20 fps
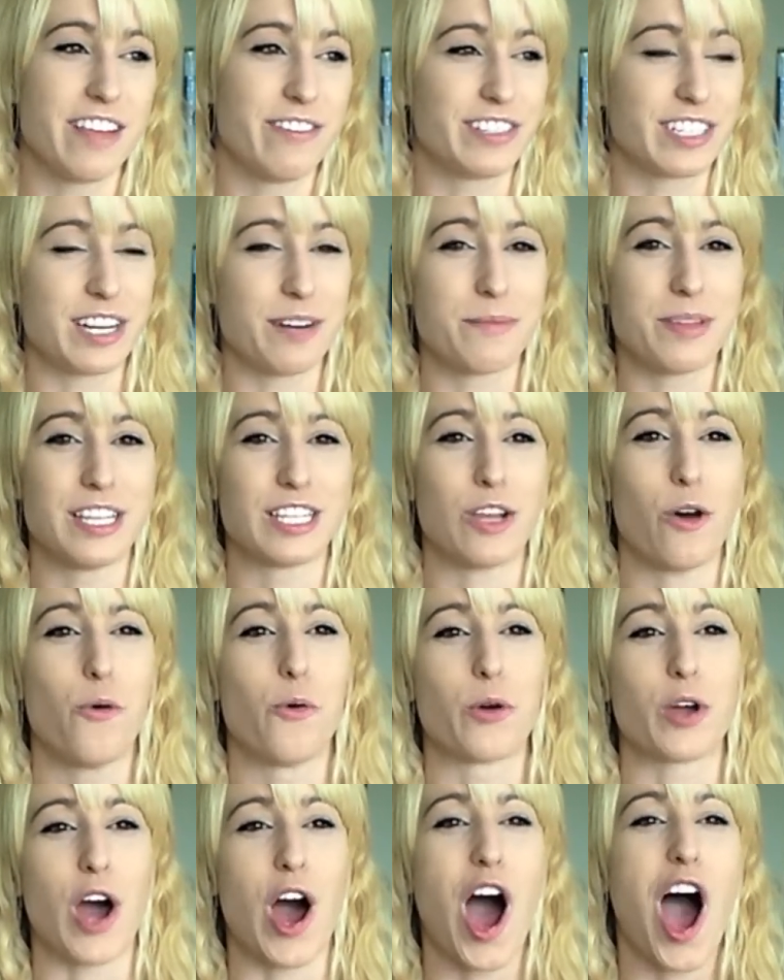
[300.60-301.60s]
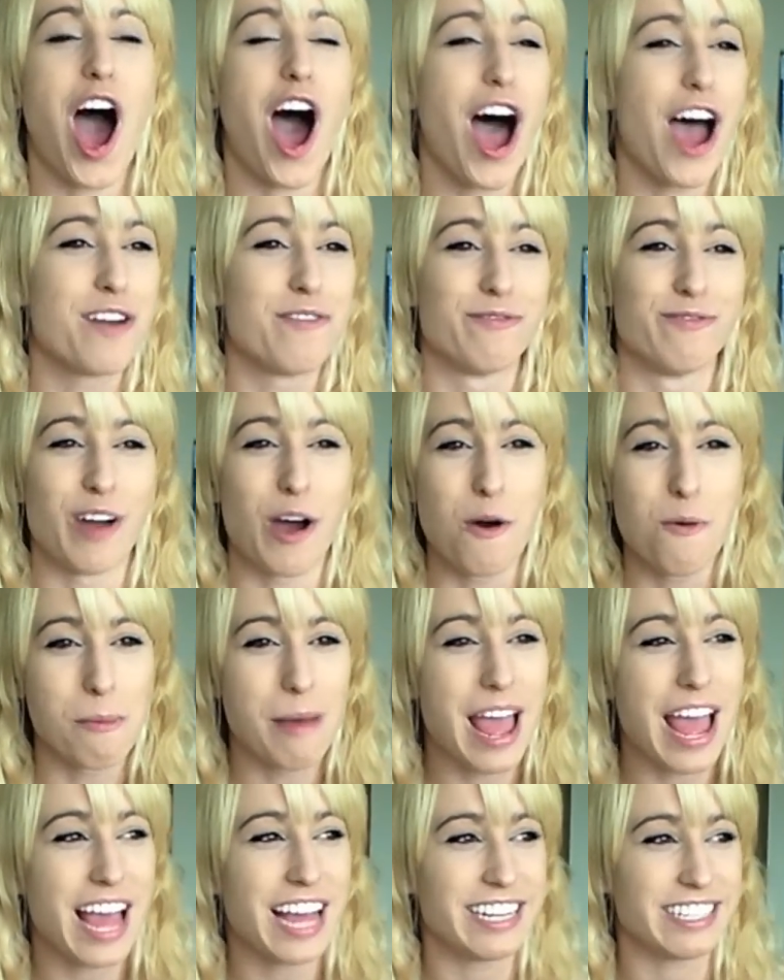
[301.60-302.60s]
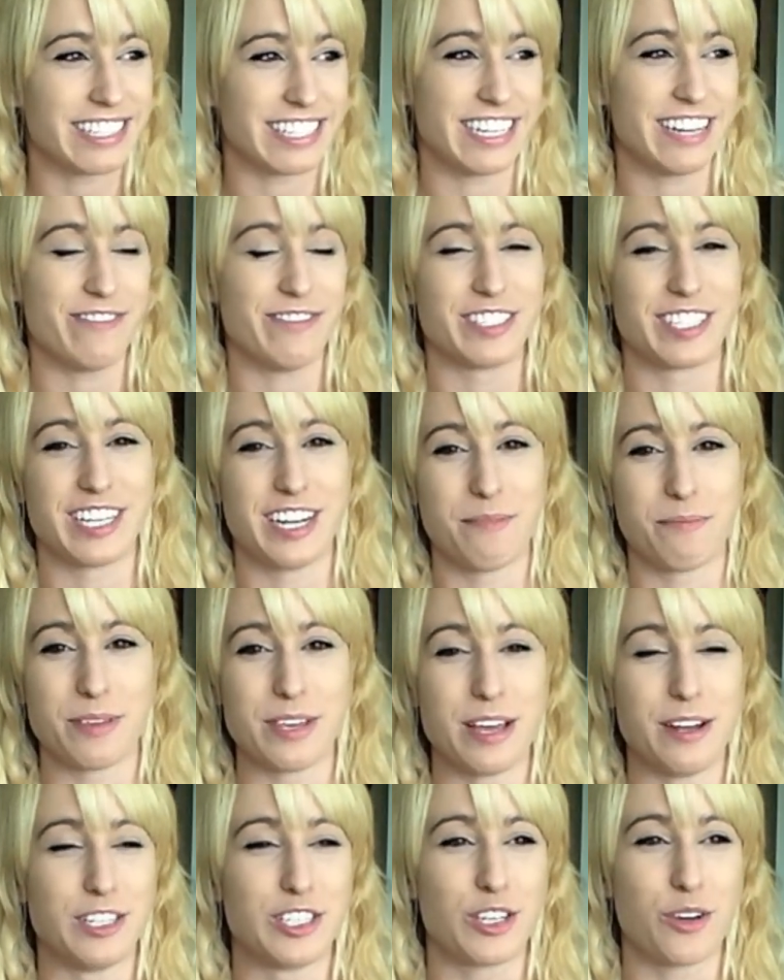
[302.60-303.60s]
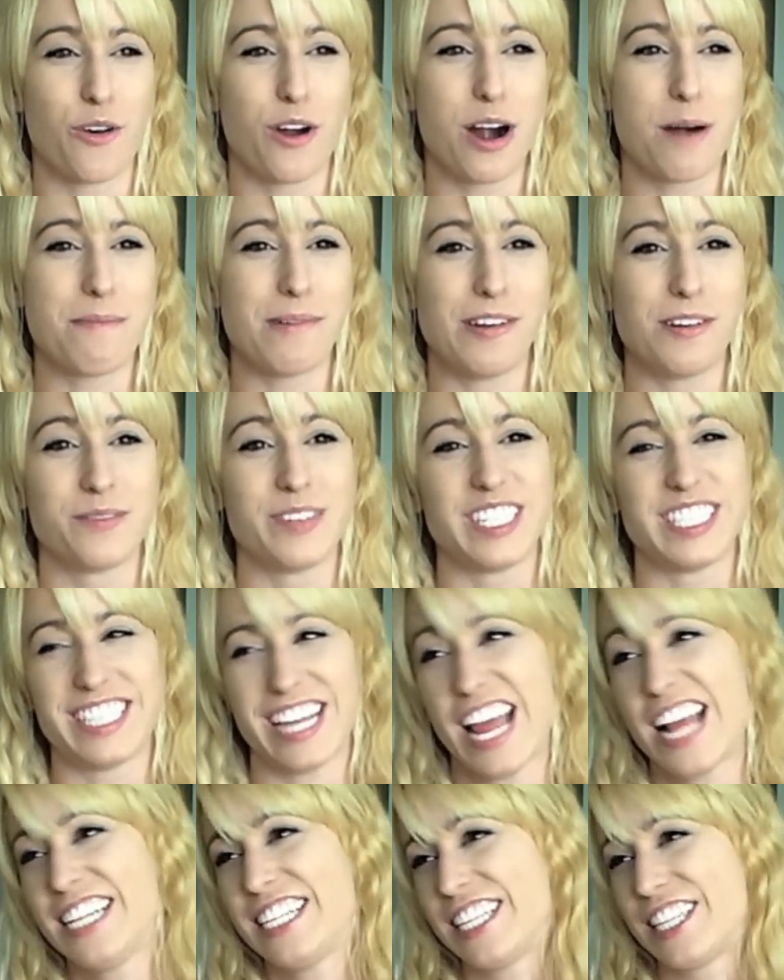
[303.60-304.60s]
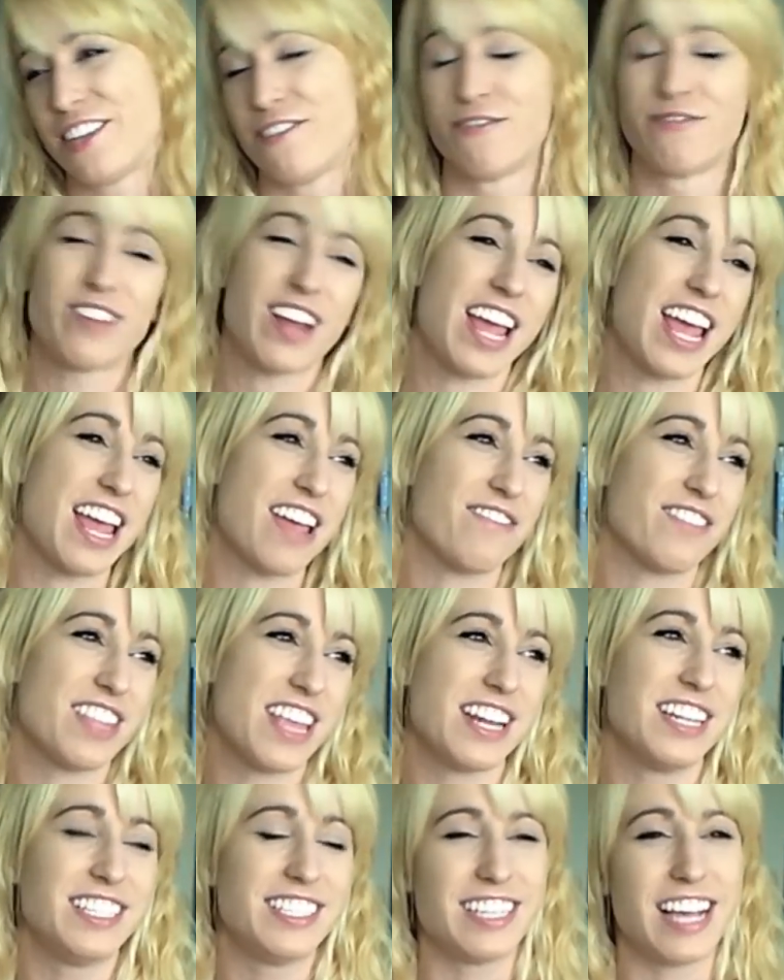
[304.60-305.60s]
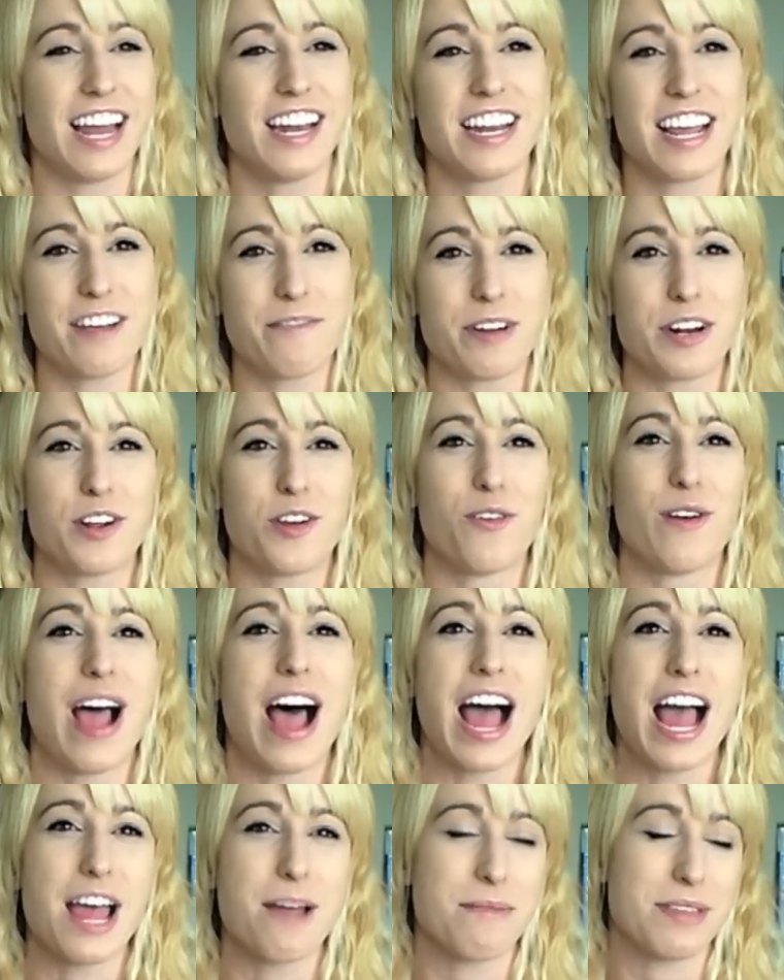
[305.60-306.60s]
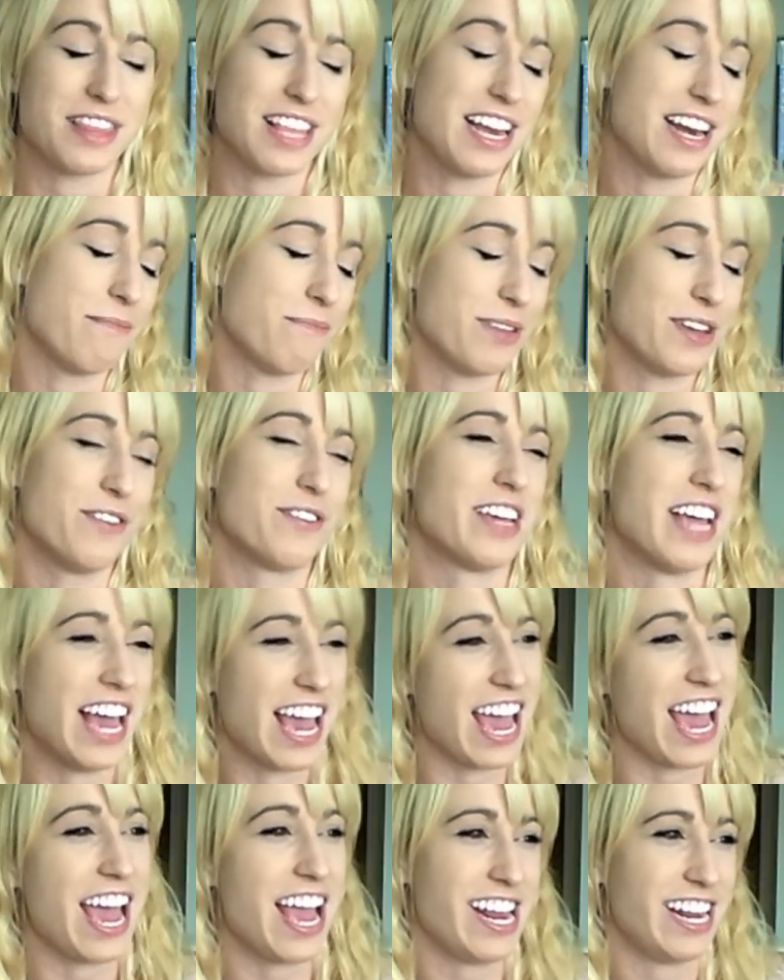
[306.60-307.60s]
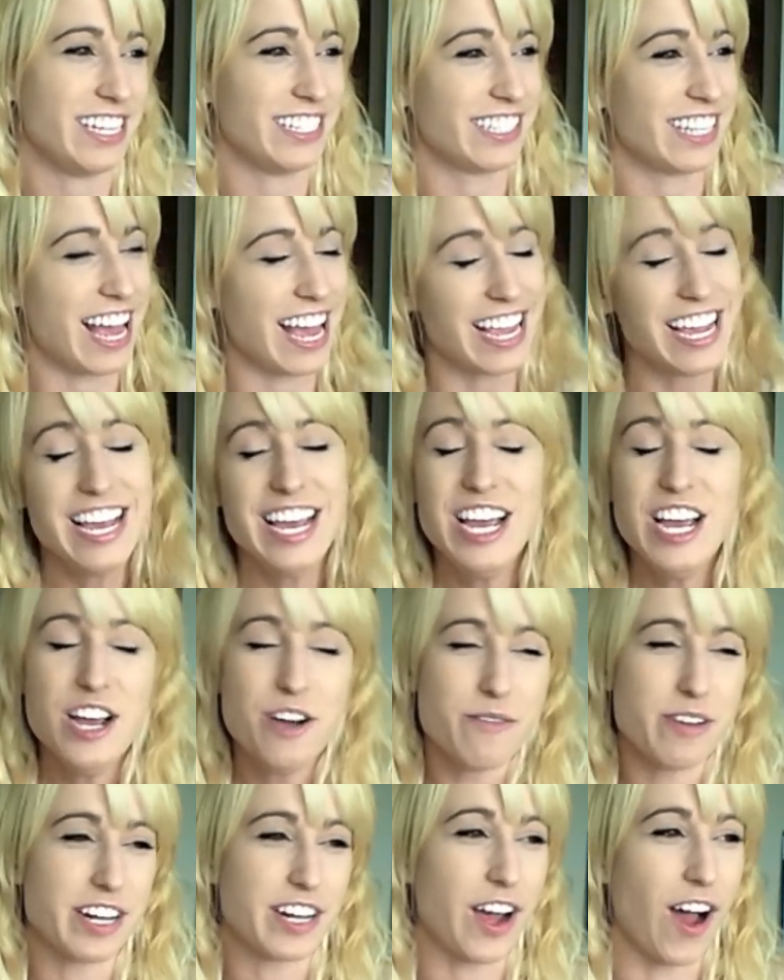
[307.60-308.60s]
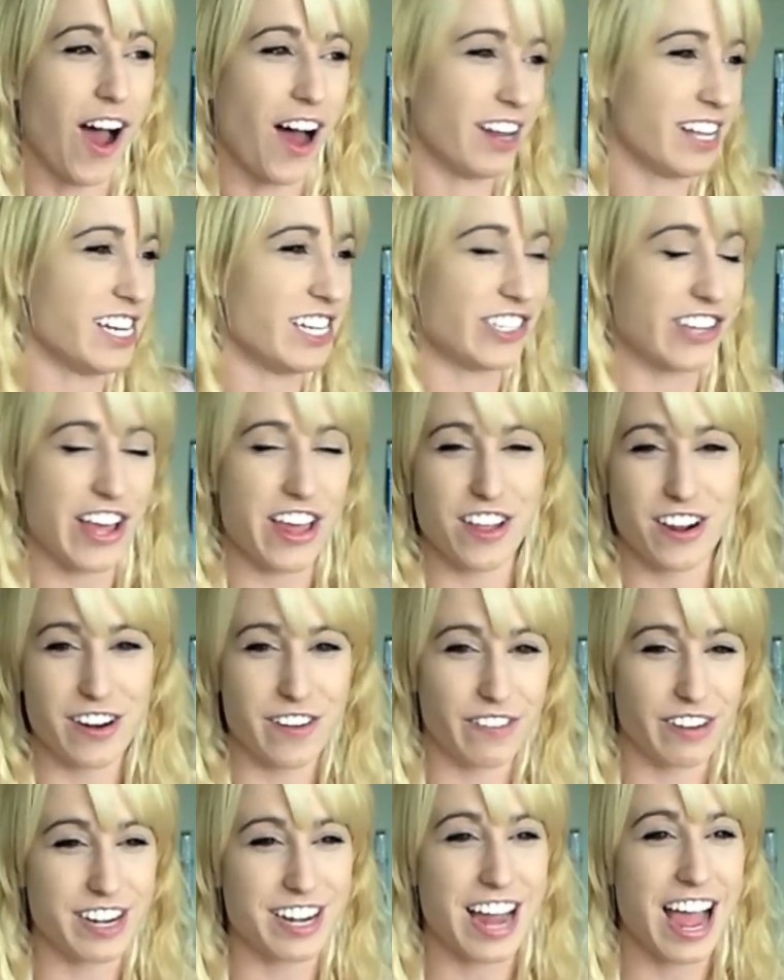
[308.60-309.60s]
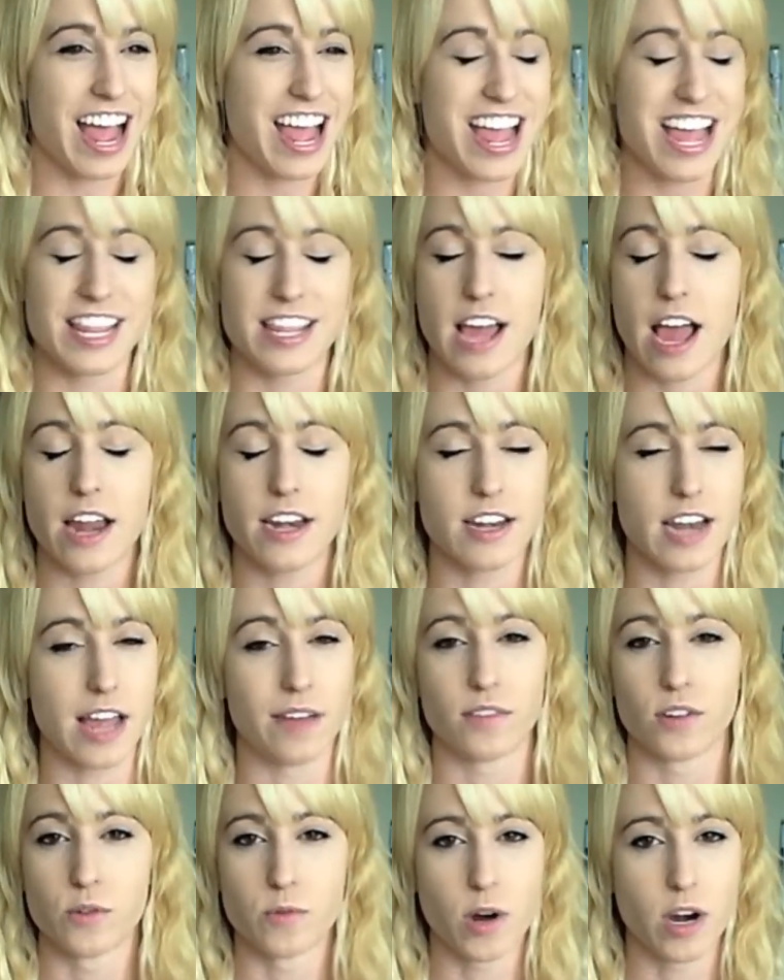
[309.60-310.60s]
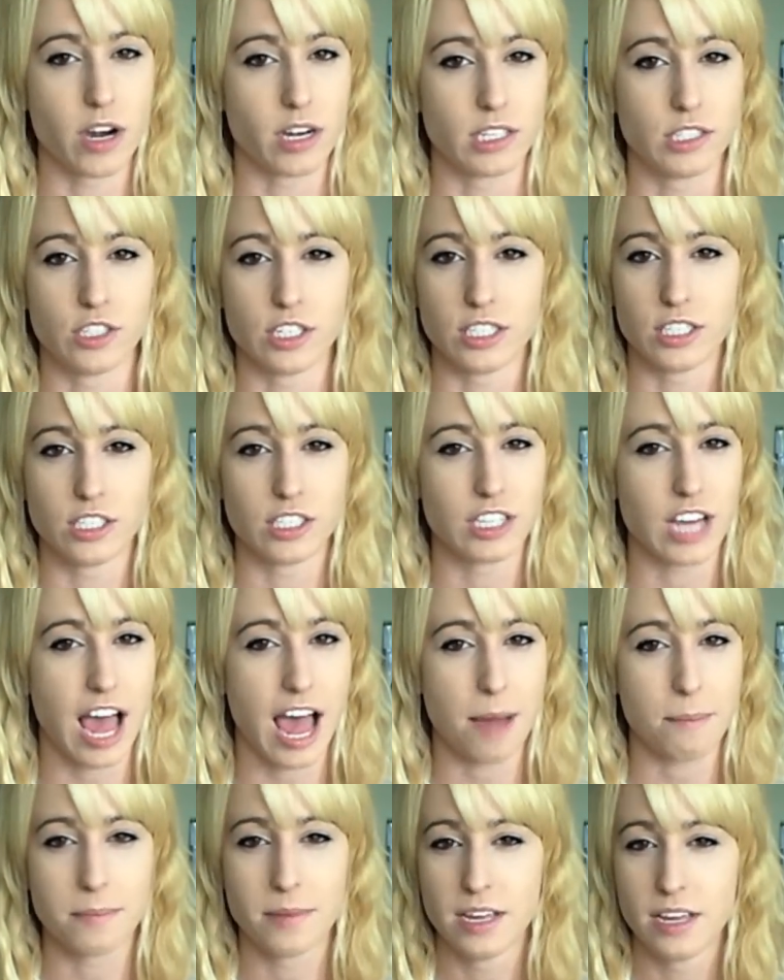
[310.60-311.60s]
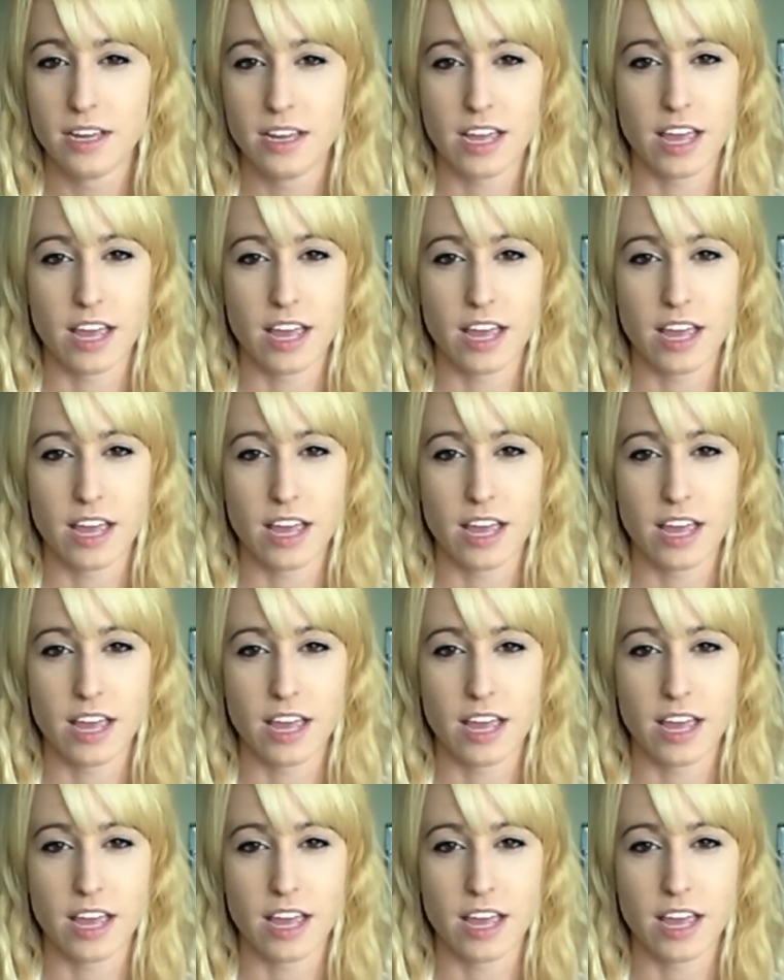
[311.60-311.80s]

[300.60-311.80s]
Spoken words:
and there was gonna be this whole con romance, and it was gonna be adorable, and we'd dance at the rave, and then Sunday we'd cry, but then it'd be okay, because like we'd call each other every night, and that never works. Just stop.